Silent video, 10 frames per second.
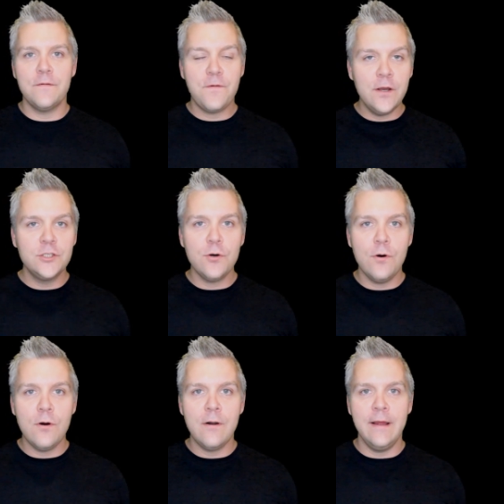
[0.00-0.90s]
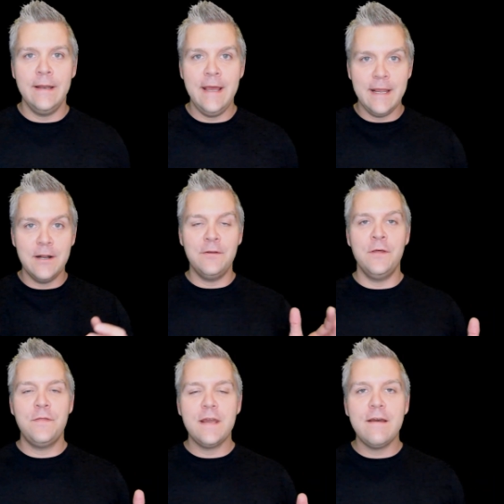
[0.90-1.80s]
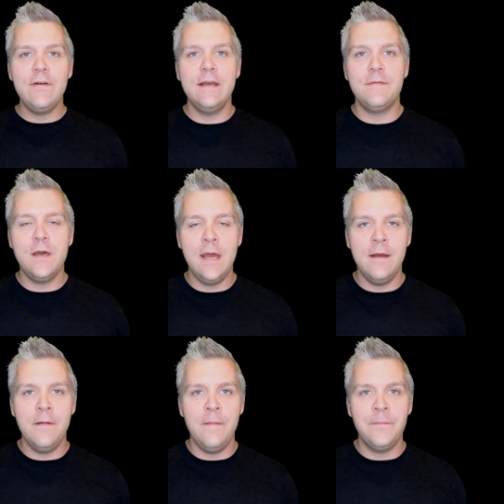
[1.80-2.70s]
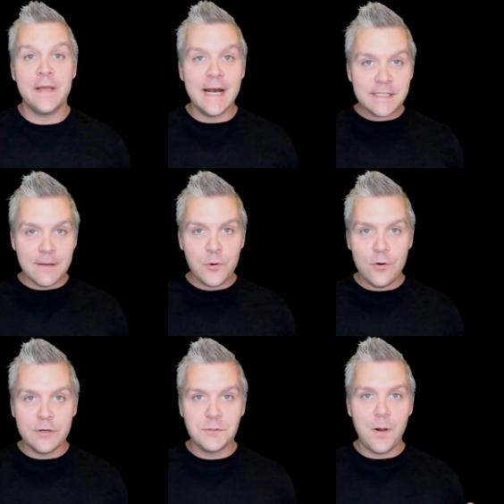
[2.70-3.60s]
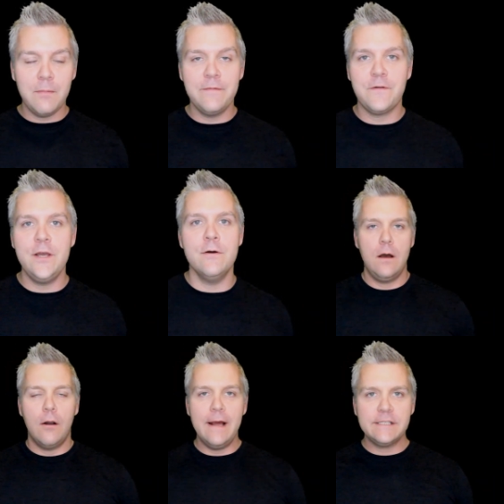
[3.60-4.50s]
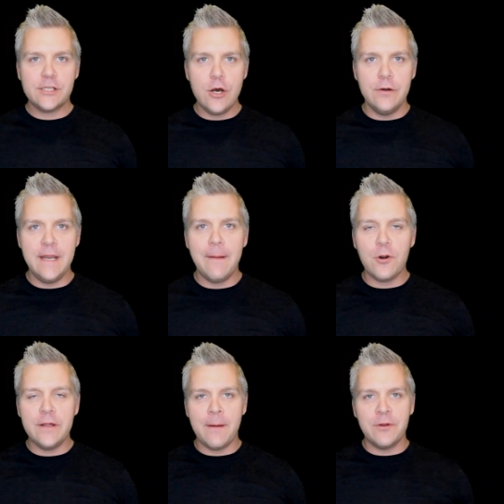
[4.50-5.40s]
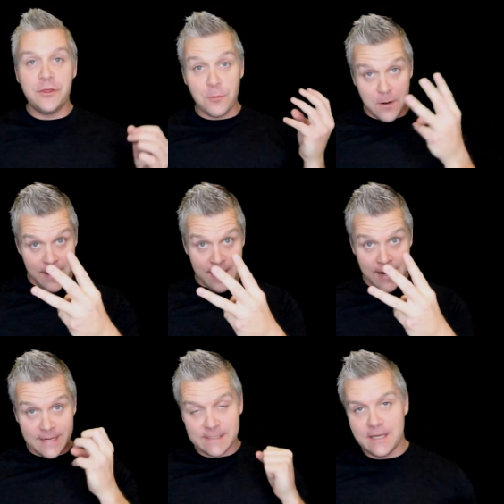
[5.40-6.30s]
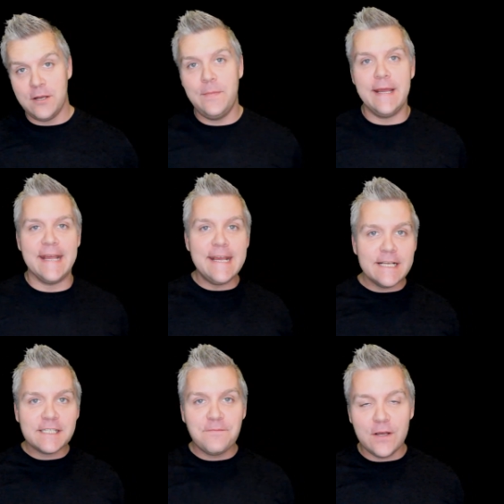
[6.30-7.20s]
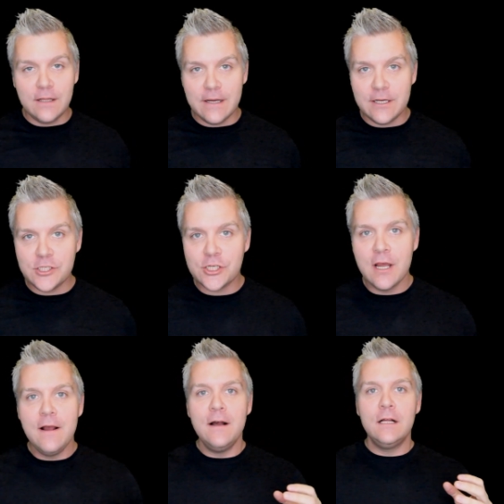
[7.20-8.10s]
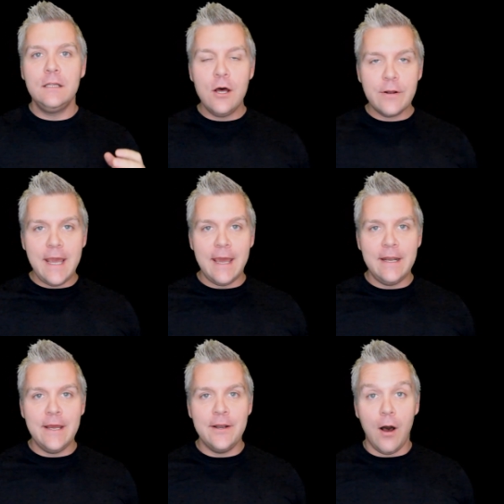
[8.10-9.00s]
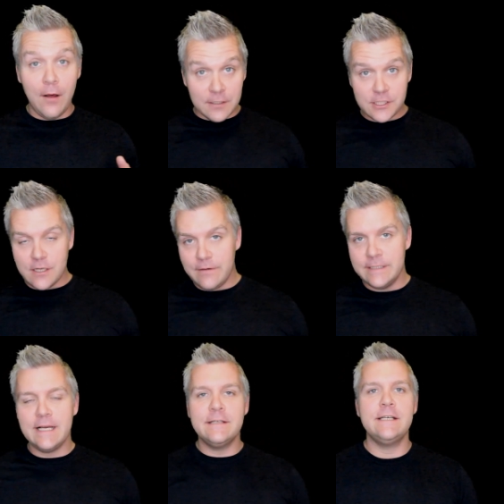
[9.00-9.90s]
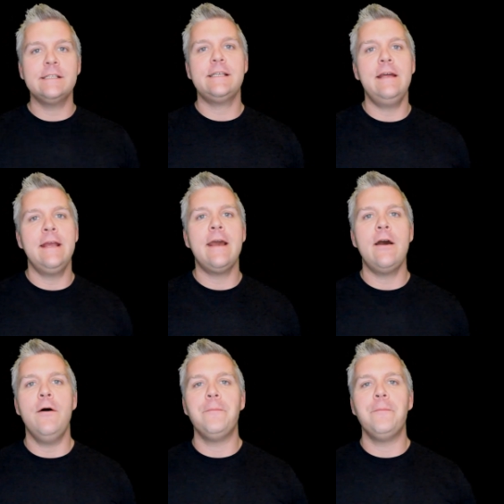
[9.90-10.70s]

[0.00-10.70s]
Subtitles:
your front door and hey, you're in the thick of it, then the Gaslamp Quarter is probably for you. Alright, so neighborhood number 3 is going to be East Village, located also in downtown San Diego.